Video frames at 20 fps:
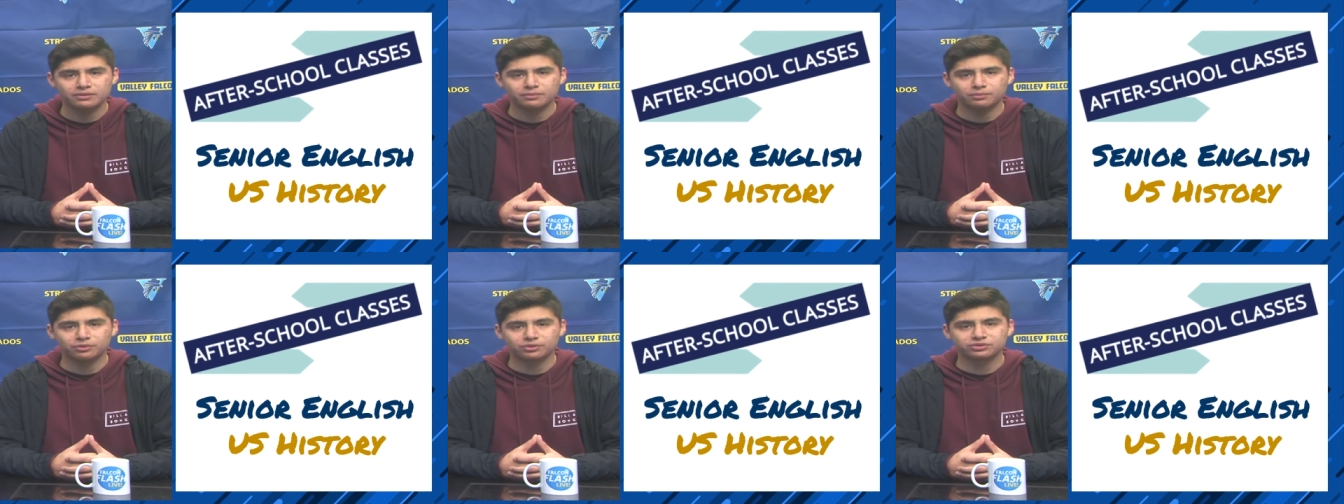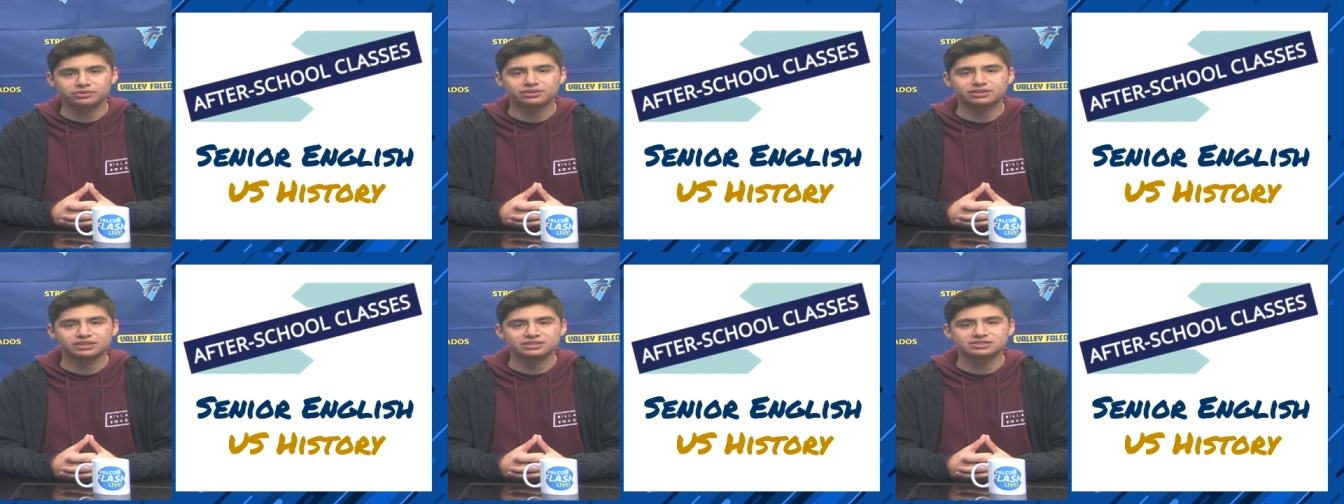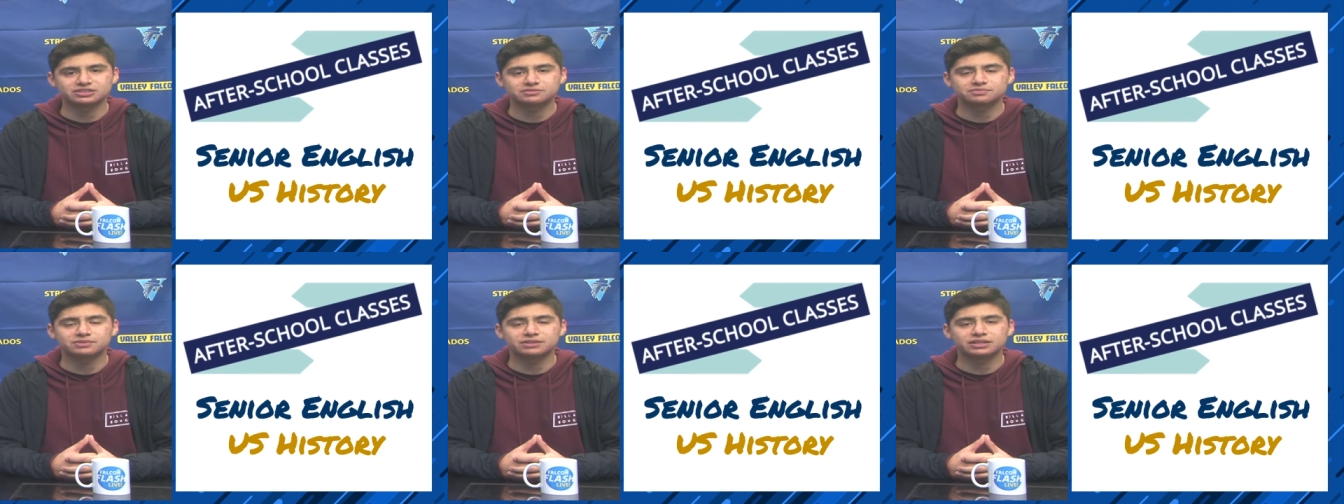Both
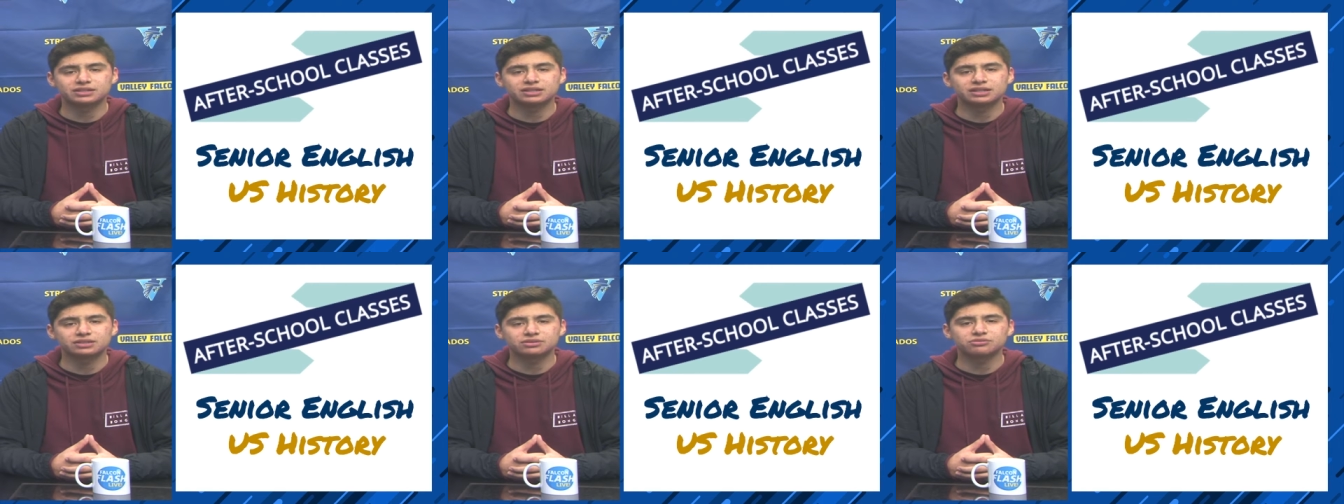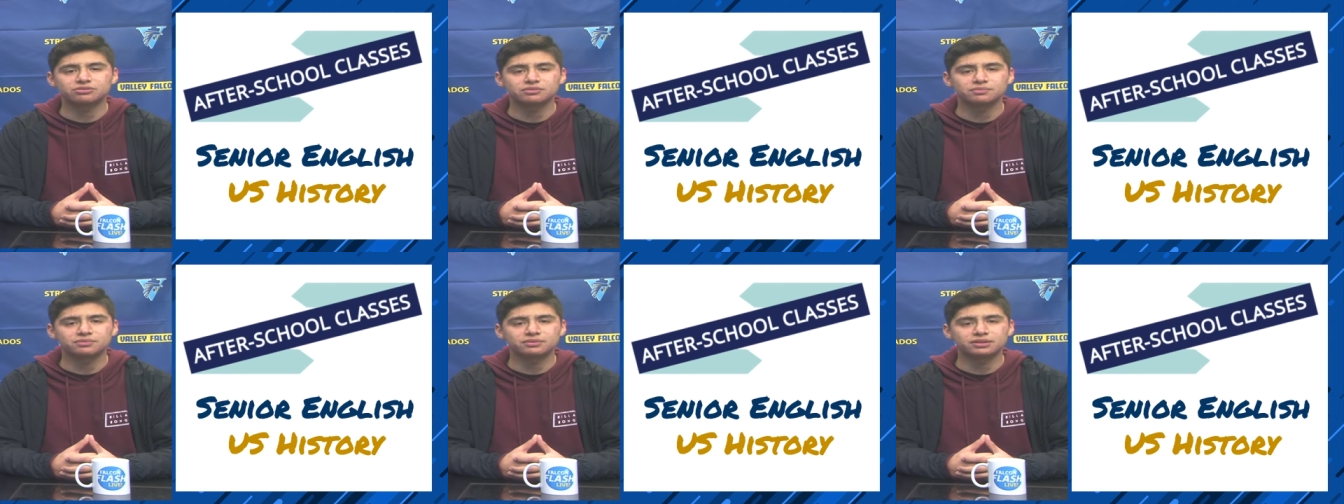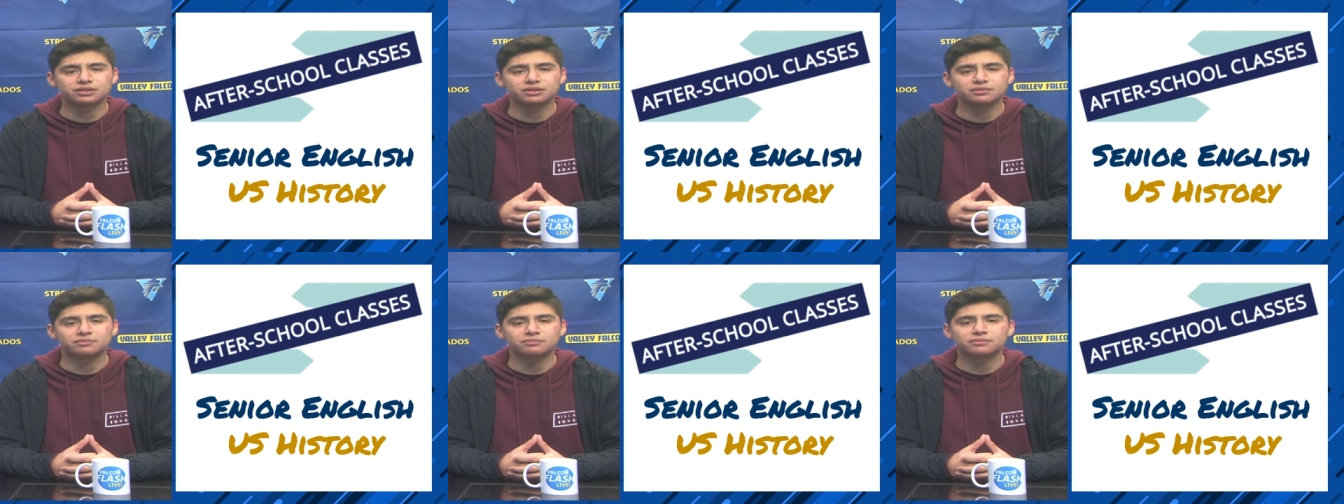classes begin at 3
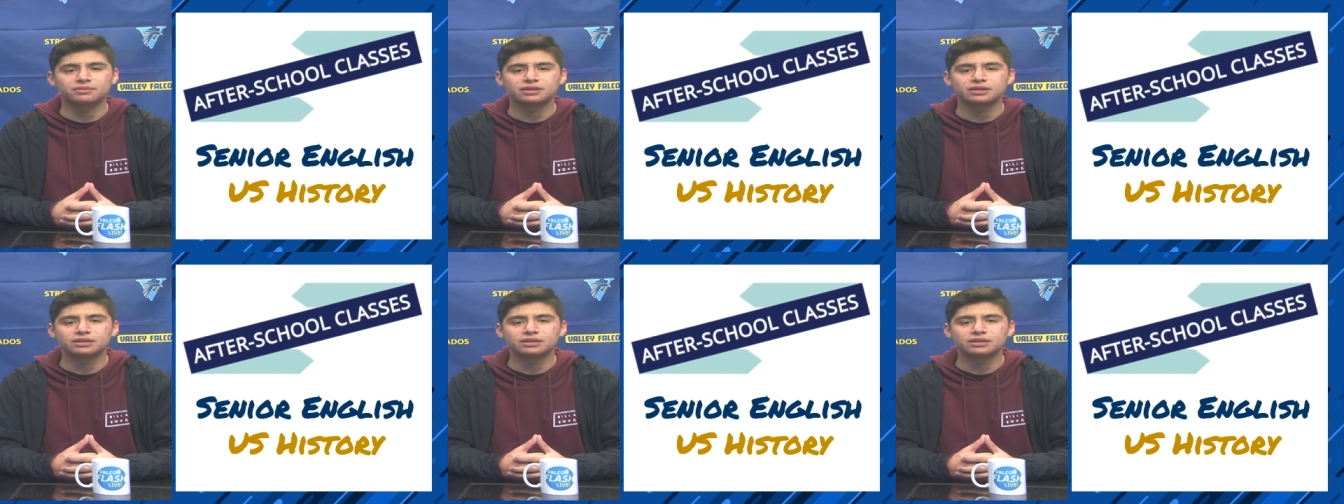p.m.